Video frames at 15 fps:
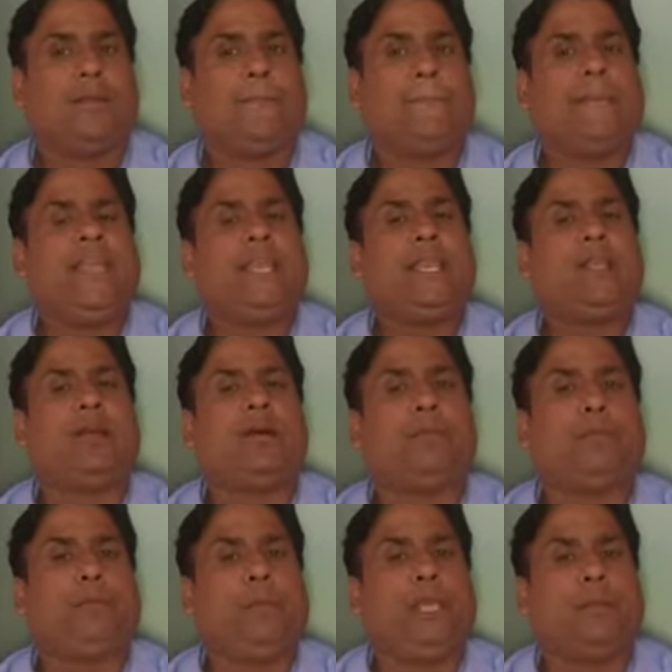Many
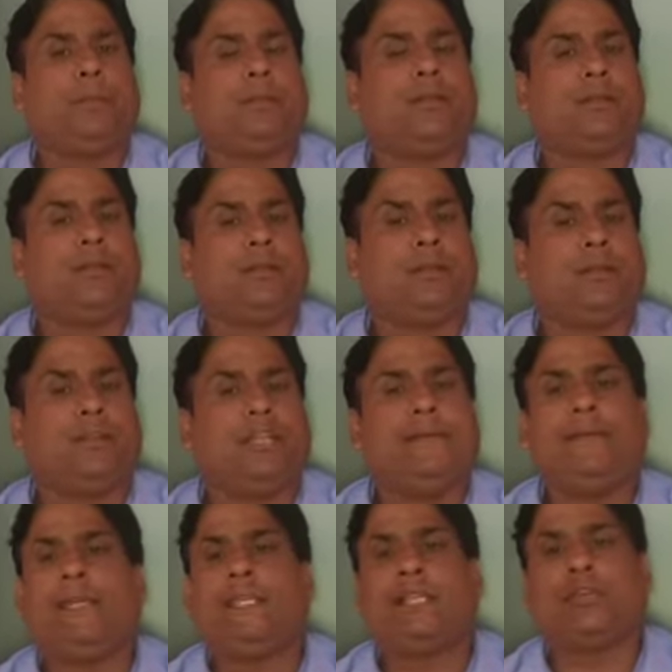of the people
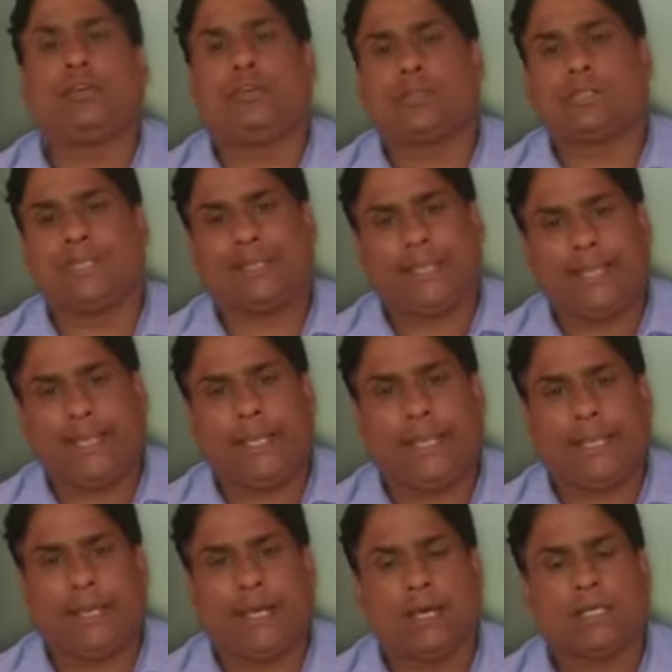living in the coastal
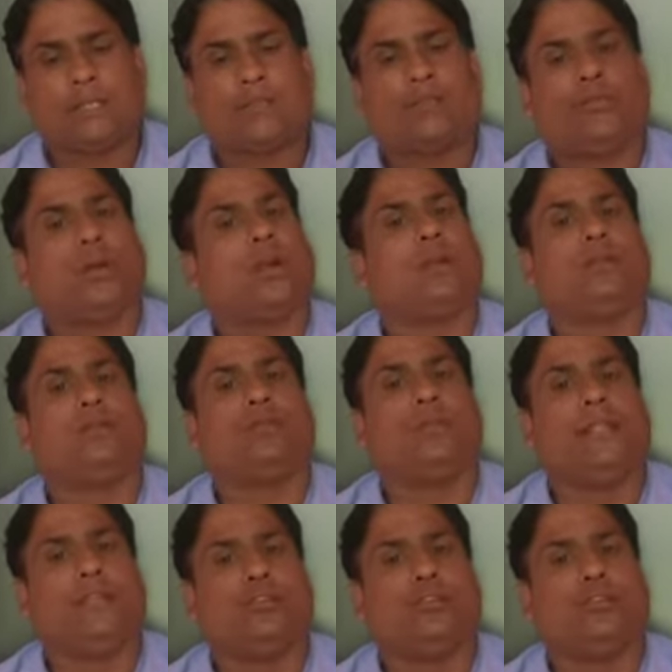area, what do?